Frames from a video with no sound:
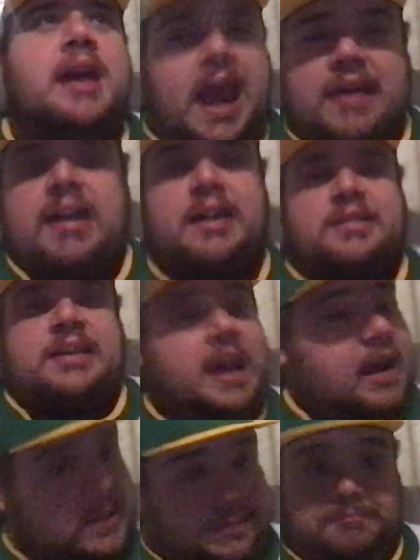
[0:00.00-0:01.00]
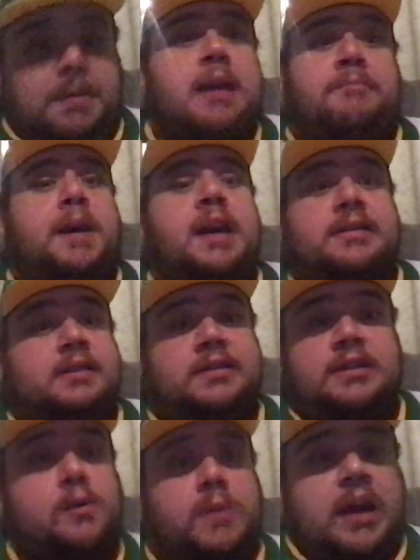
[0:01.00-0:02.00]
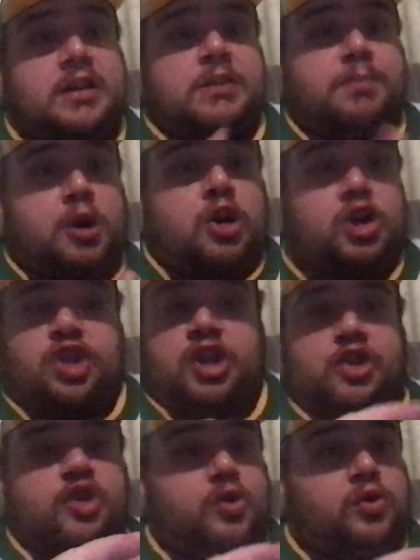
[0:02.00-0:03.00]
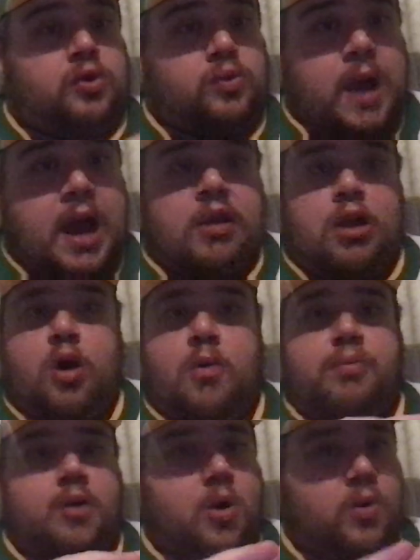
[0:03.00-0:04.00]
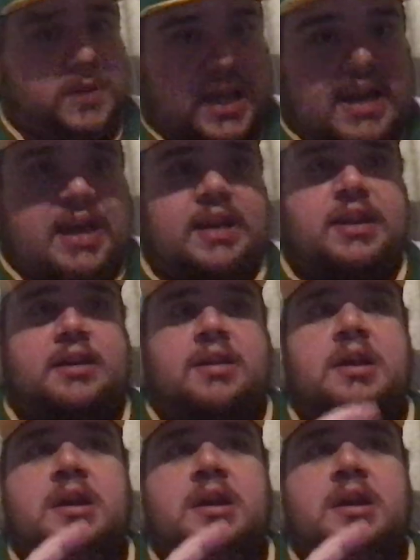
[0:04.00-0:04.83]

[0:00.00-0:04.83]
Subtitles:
like I say, it's big pieces too, like Spurgeon, Zuccarello, Brodin.